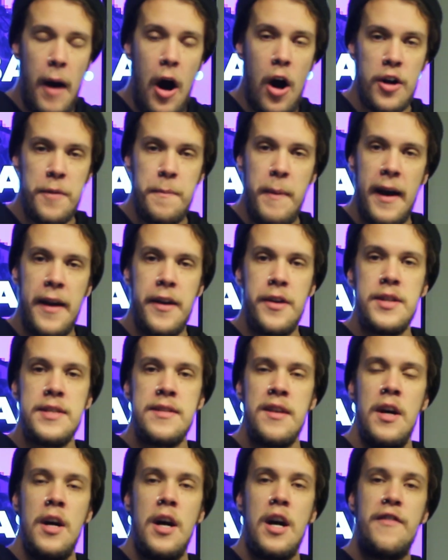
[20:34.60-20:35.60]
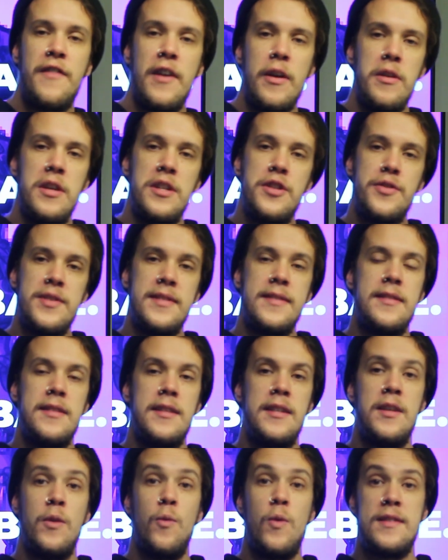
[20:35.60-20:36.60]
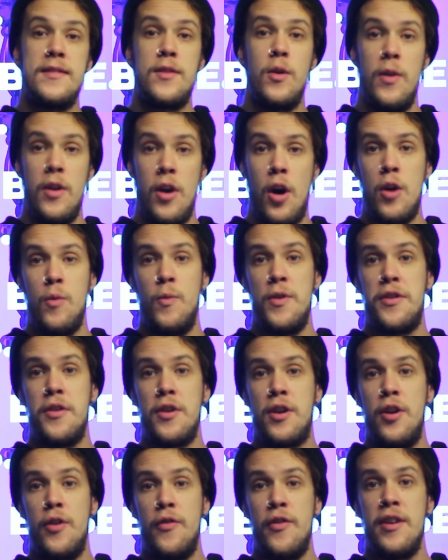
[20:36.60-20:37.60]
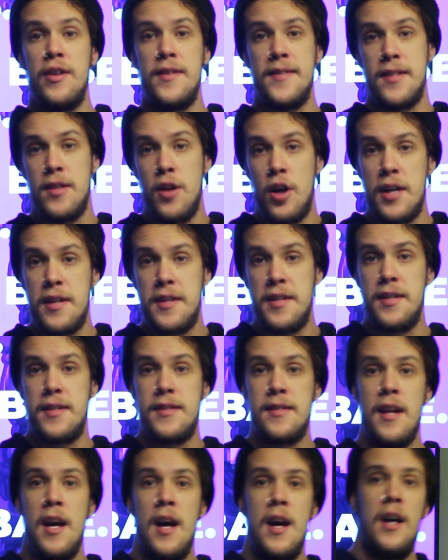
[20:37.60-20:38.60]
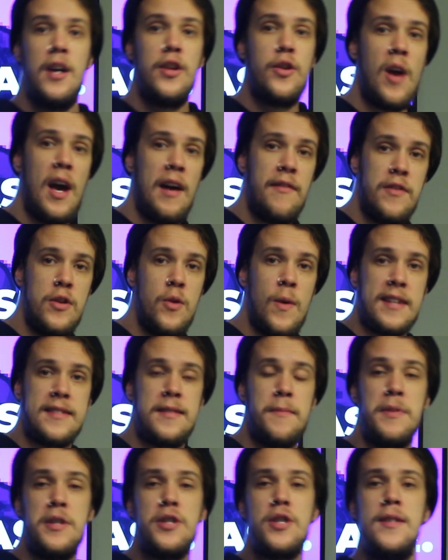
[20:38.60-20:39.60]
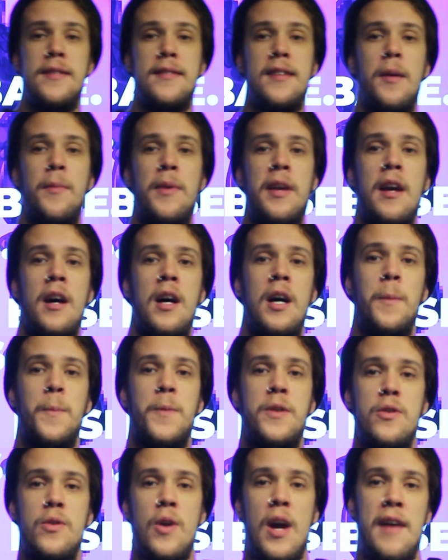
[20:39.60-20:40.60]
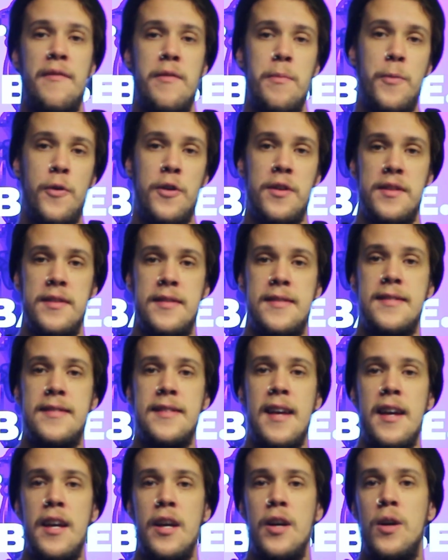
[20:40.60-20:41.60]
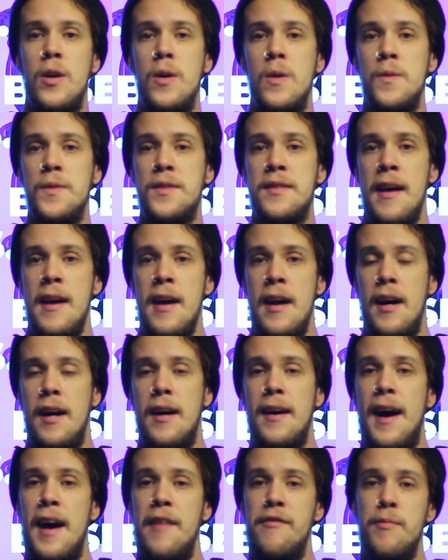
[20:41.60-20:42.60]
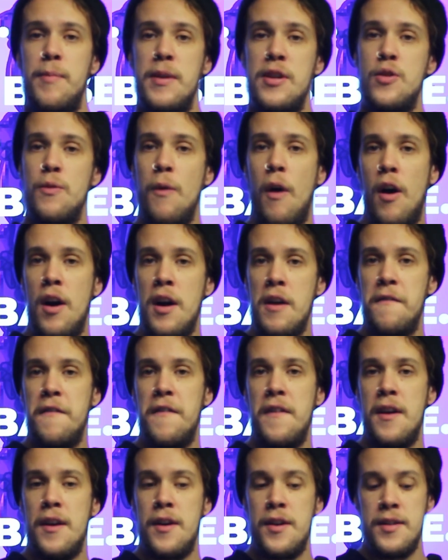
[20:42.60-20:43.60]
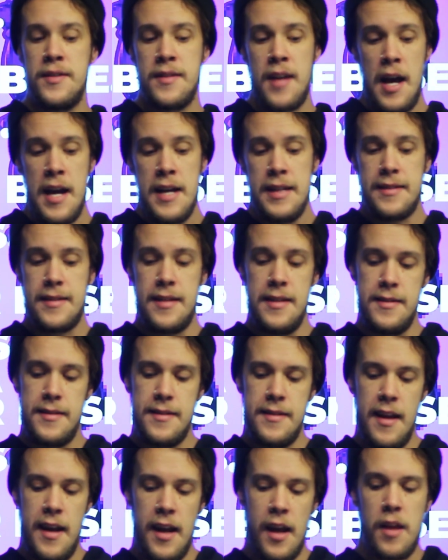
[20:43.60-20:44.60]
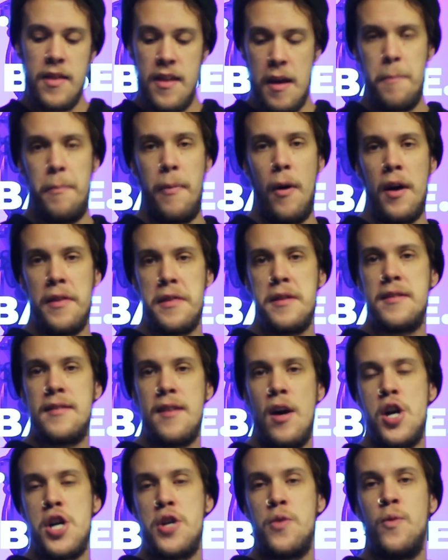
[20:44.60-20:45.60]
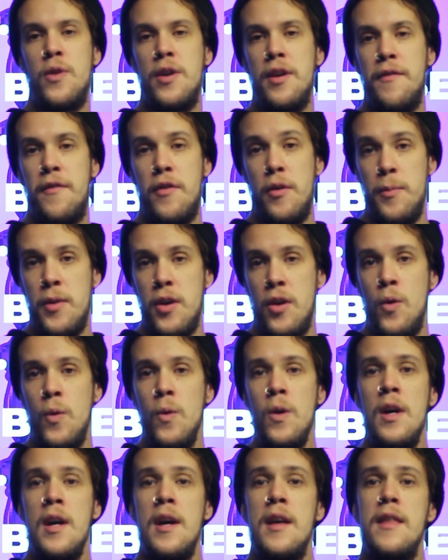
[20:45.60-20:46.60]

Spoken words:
art buyers are very interested in what's going on with your career as an artist. Do you have new exhibitions coming up? Do you have important sales? Have you been to art fairs? Since they bought this artwork from you,